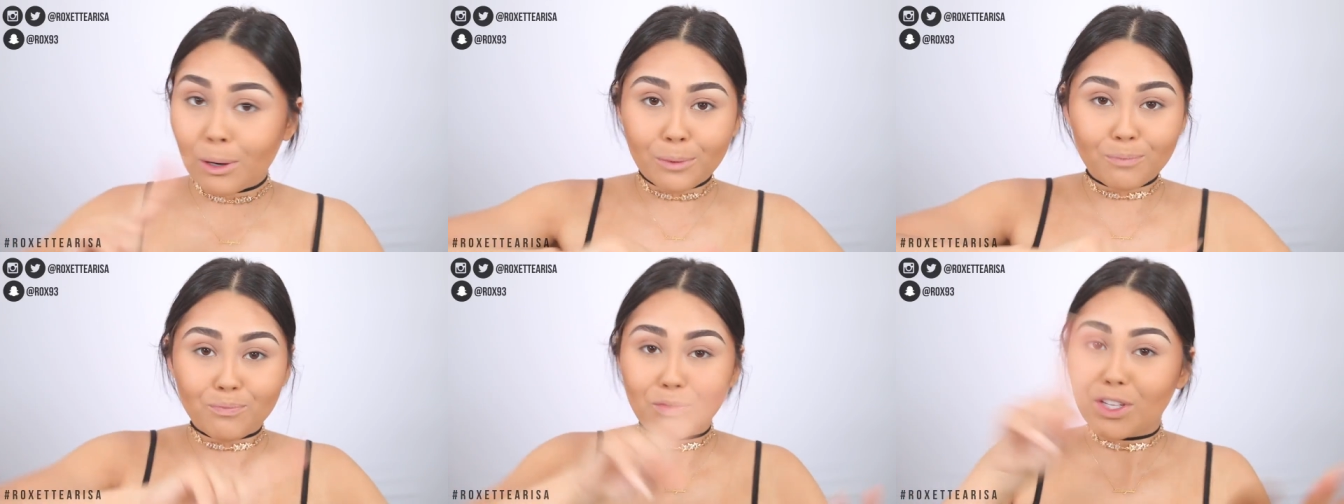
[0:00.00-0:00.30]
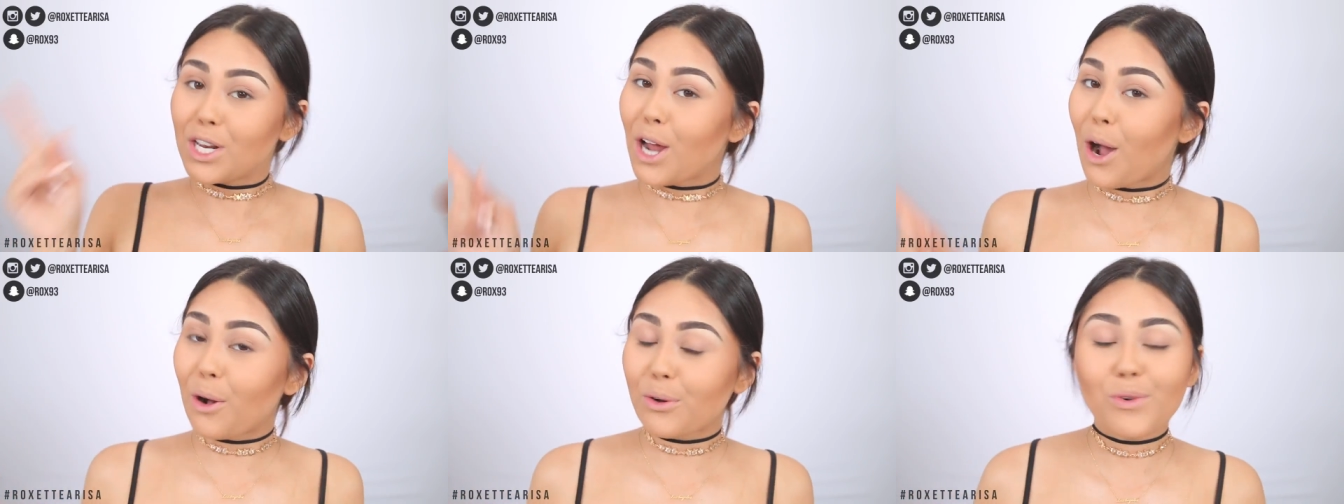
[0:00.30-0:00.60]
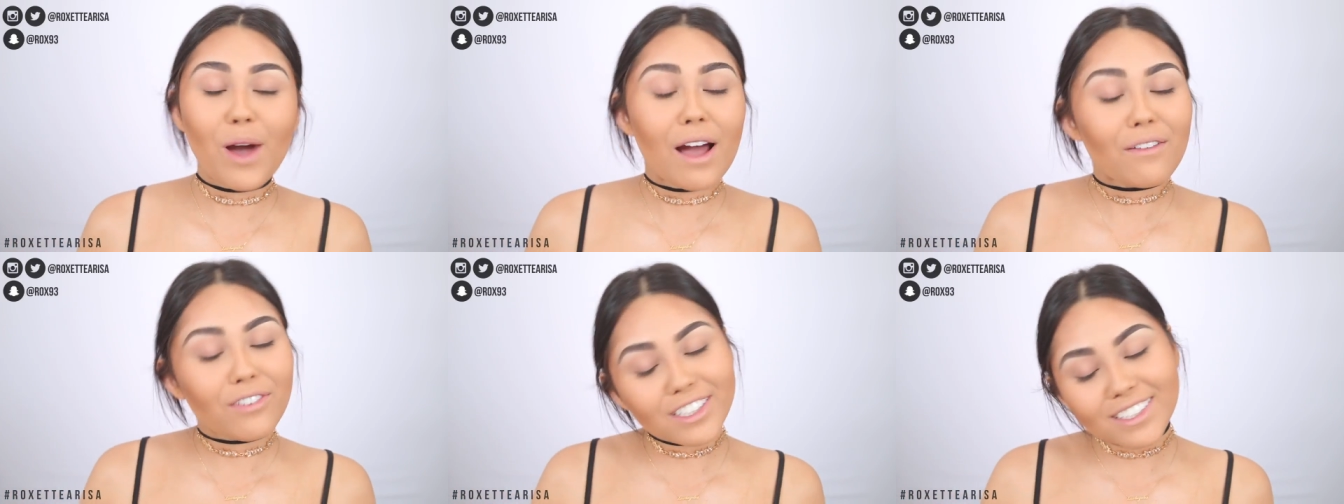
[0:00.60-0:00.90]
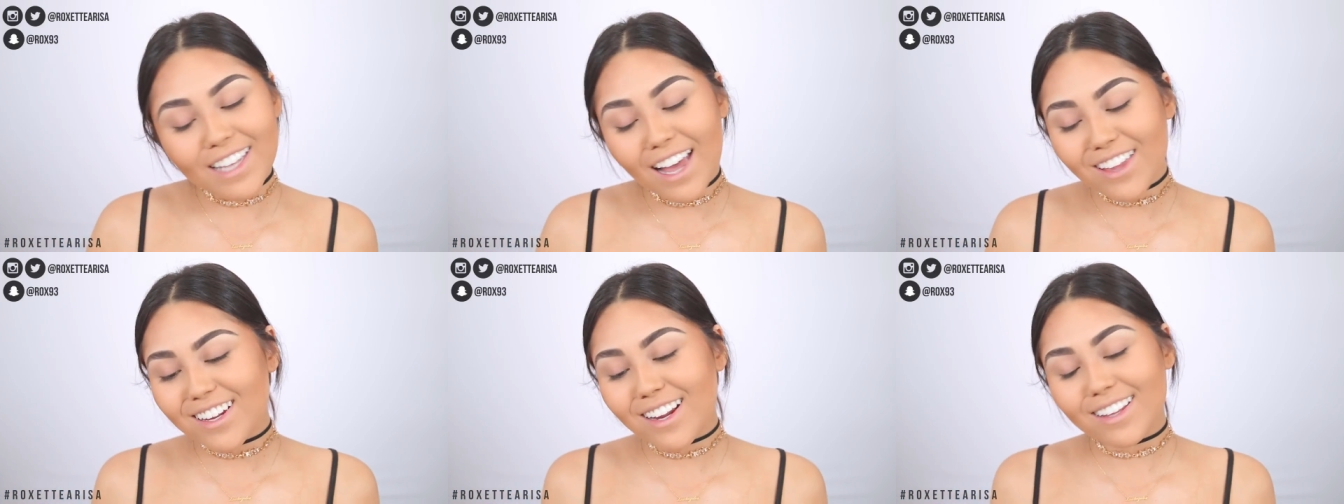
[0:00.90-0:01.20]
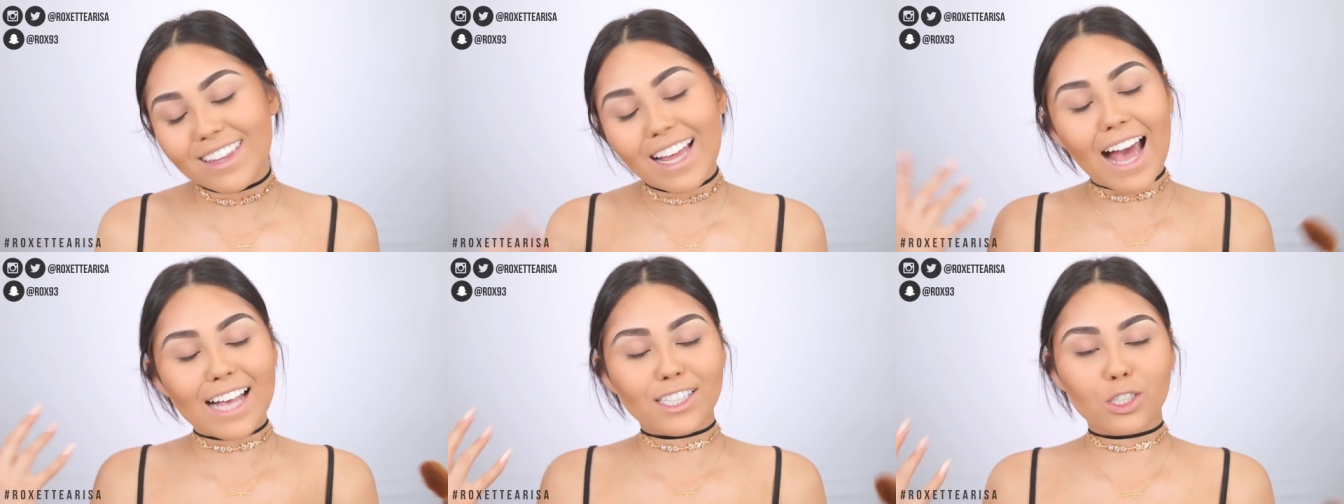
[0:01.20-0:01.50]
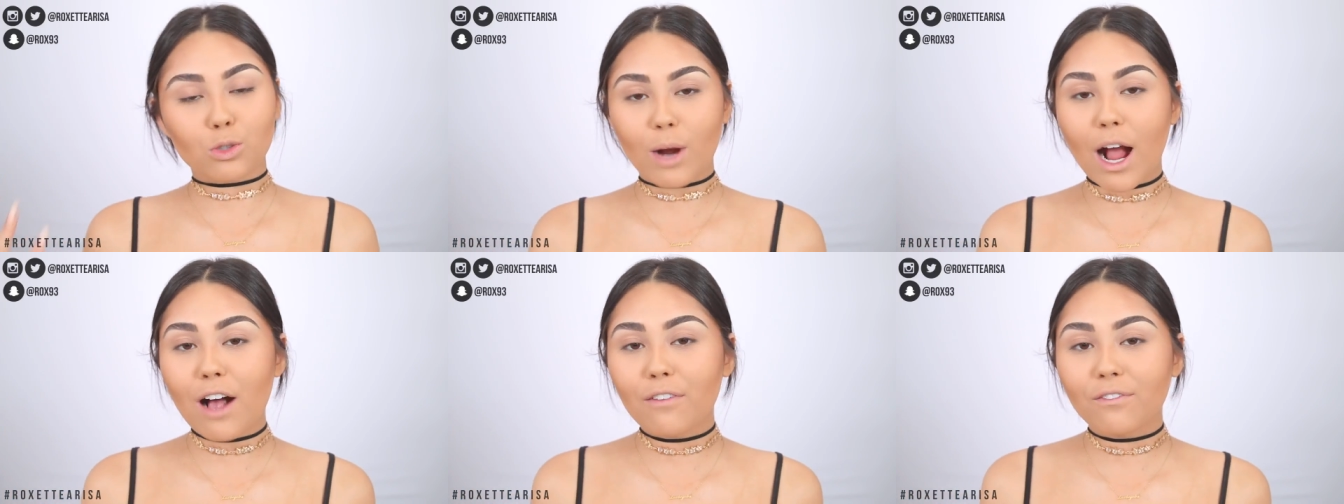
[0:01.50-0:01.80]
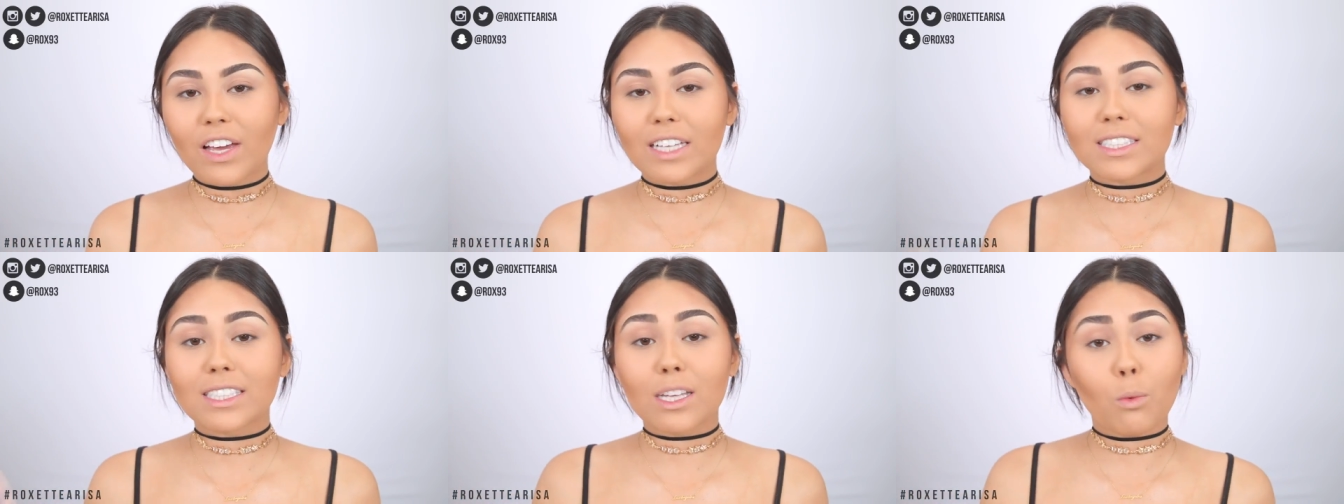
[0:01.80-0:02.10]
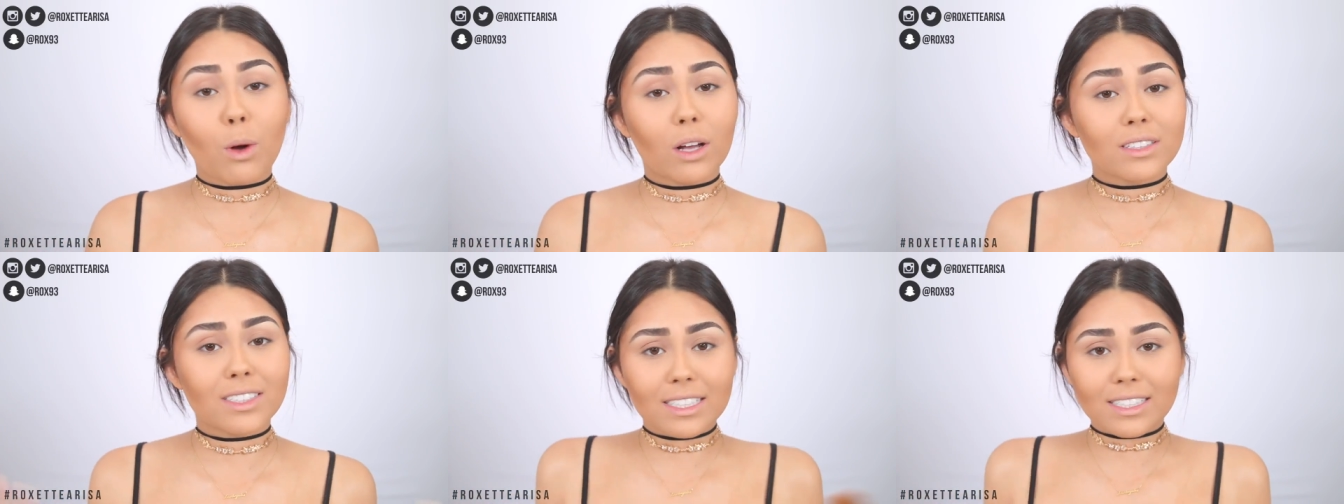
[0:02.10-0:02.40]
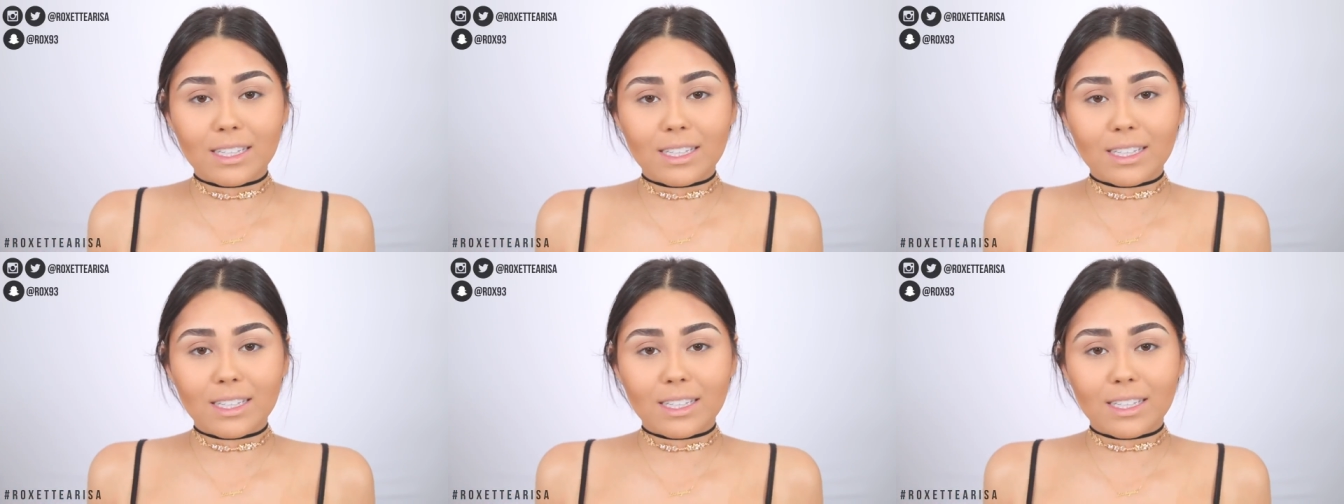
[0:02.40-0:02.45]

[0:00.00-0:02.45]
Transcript: or you know, whoever's out there that has a round face that wants